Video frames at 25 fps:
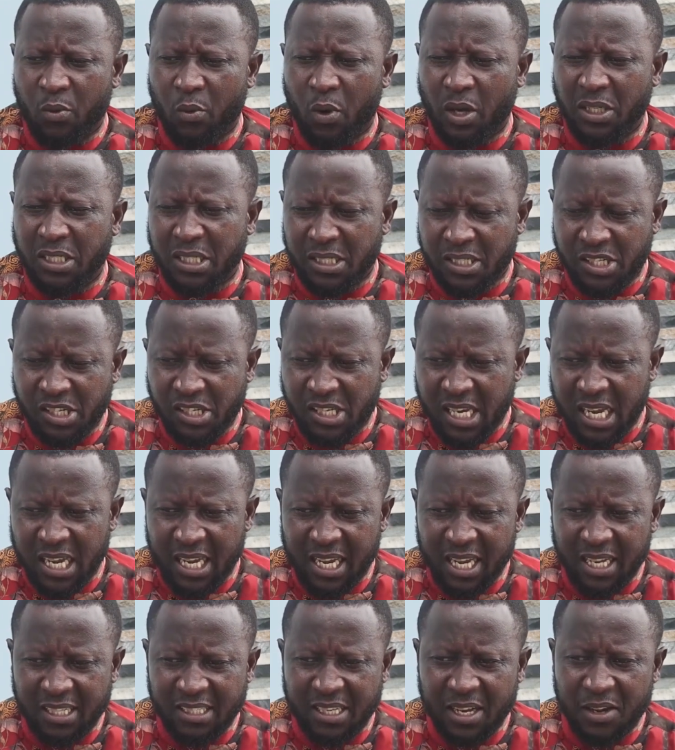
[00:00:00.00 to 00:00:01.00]
What did she
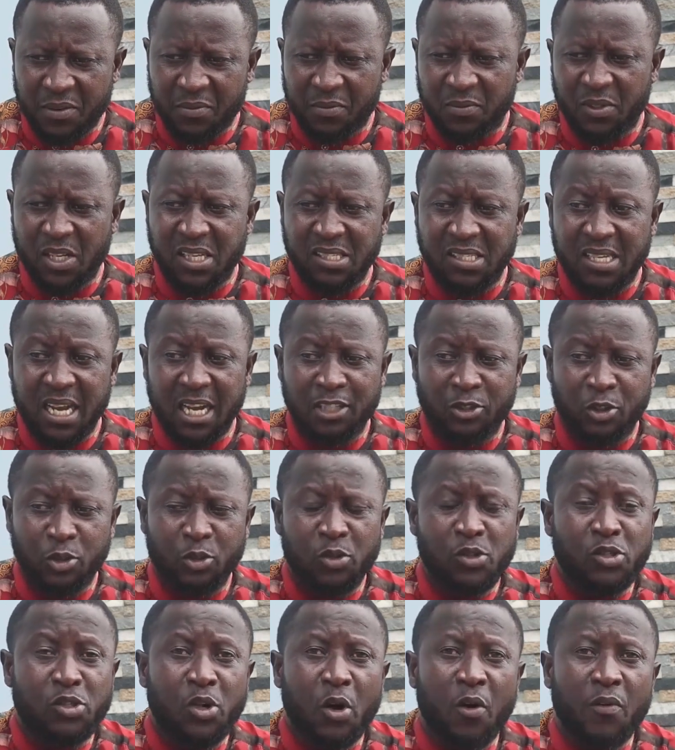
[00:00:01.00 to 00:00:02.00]
say again? Sir? This is their
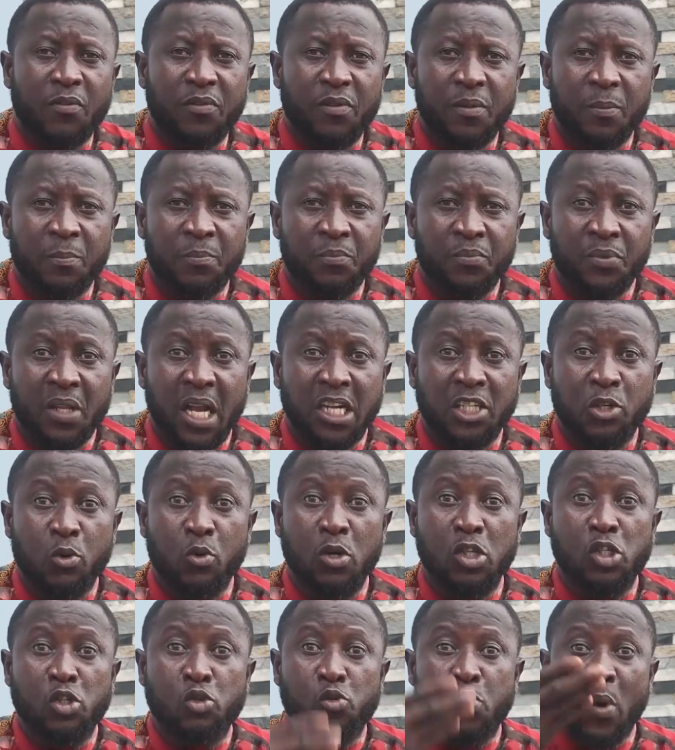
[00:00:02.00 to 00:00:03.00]
juju stuff. That she
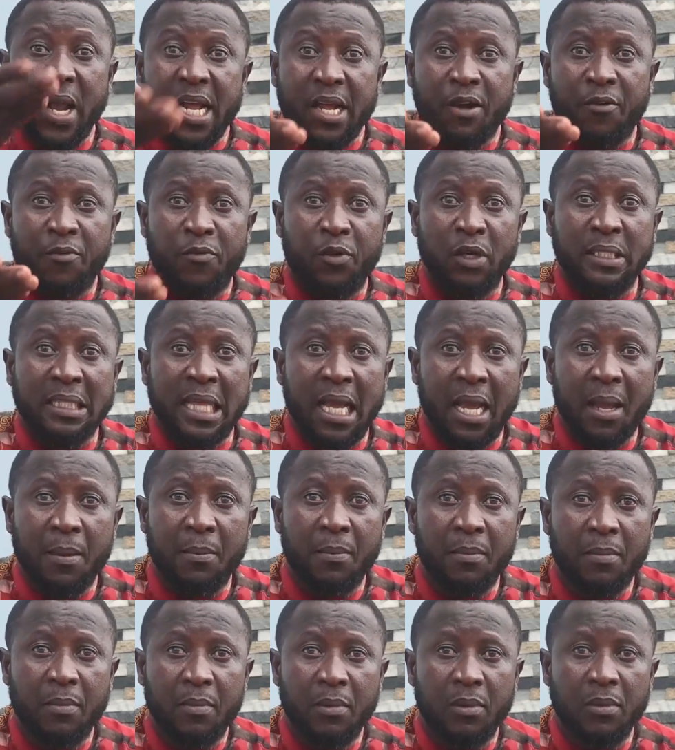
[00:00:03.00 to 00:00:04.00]
will swear for
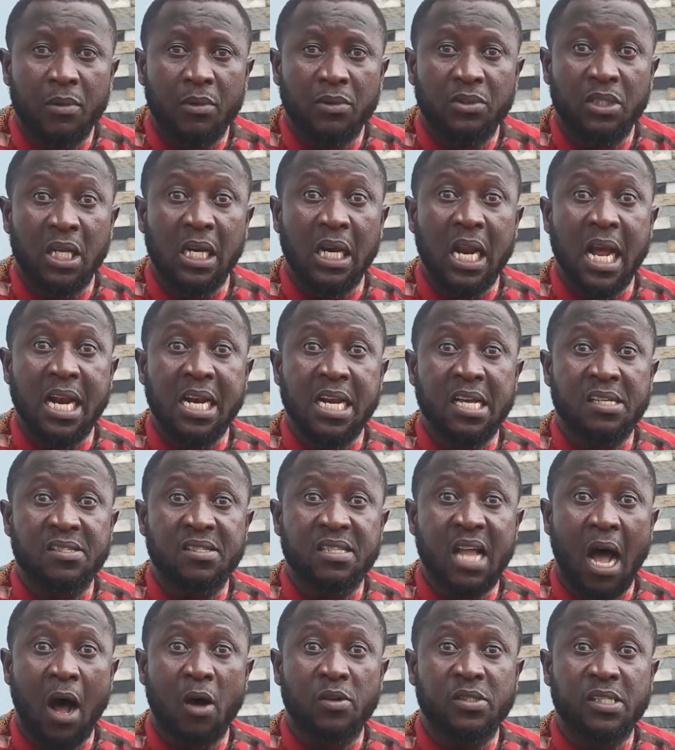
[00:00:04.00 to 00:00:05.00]
them. The ladies
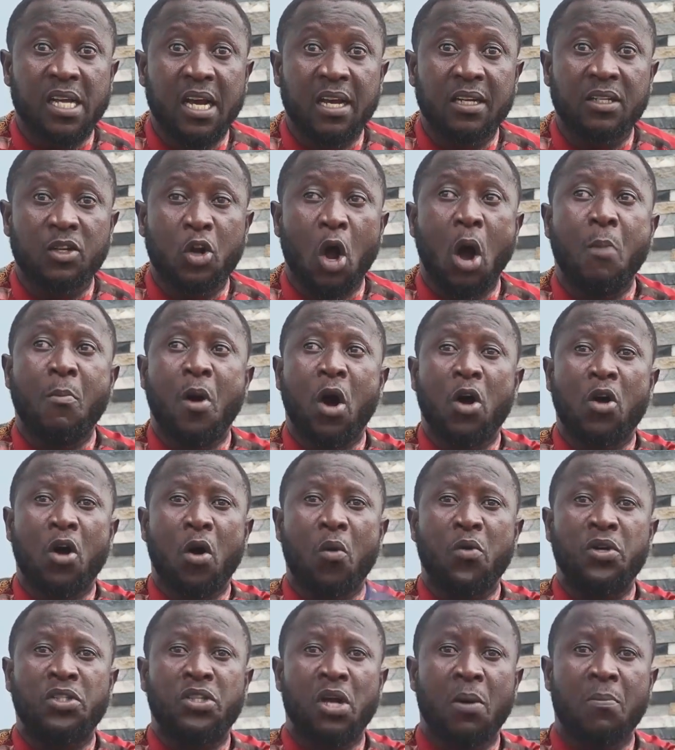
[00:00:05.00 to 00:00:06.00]
now said, "Come on,
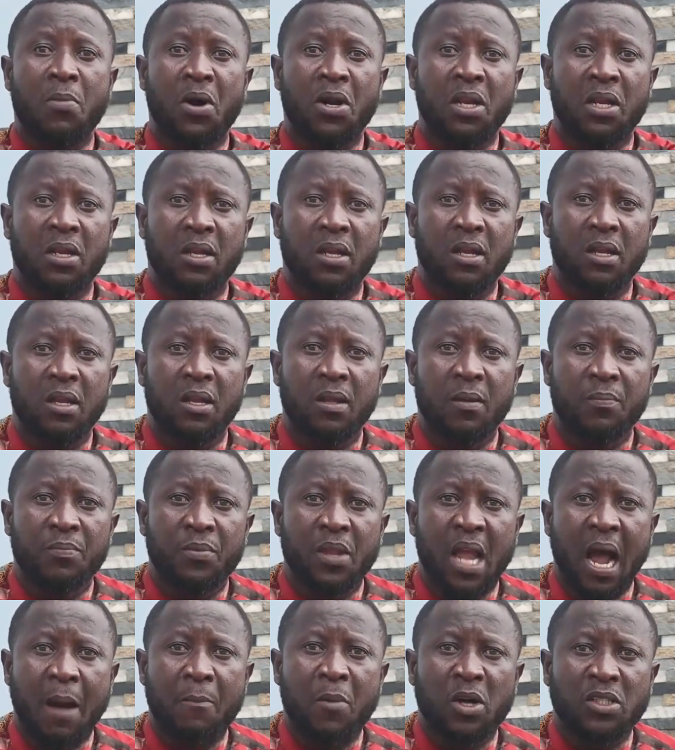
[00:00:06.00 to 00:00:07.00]
go with your money.
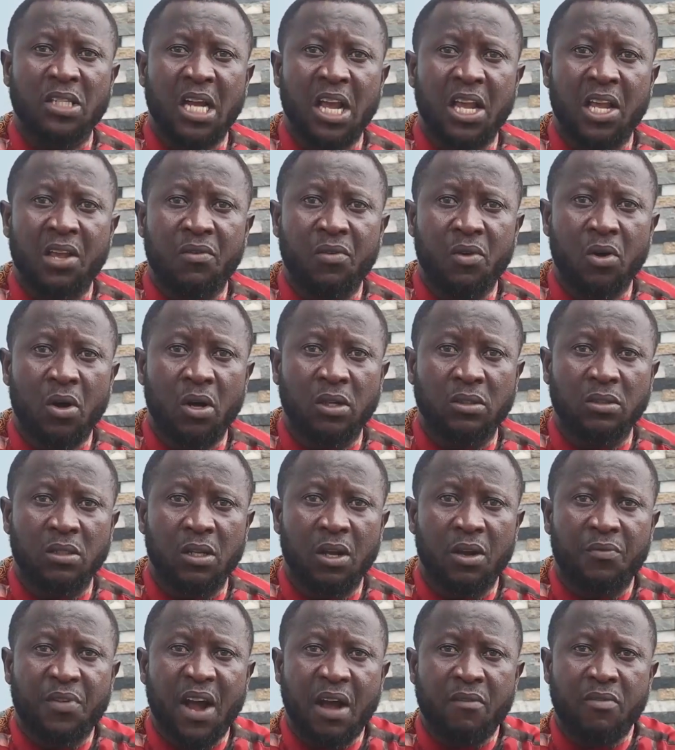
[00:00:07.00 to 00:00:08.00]
How much are you giving us?
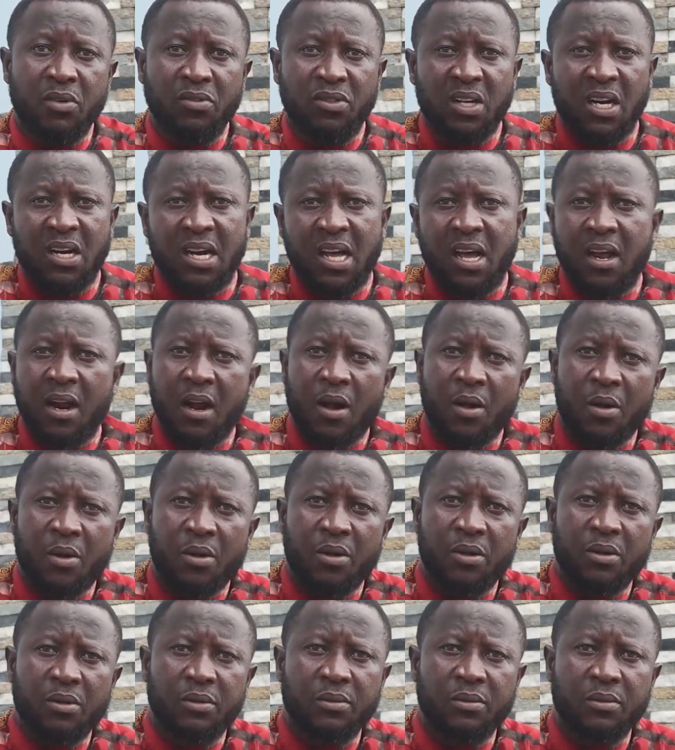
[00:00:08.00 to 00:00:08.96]
500 naira."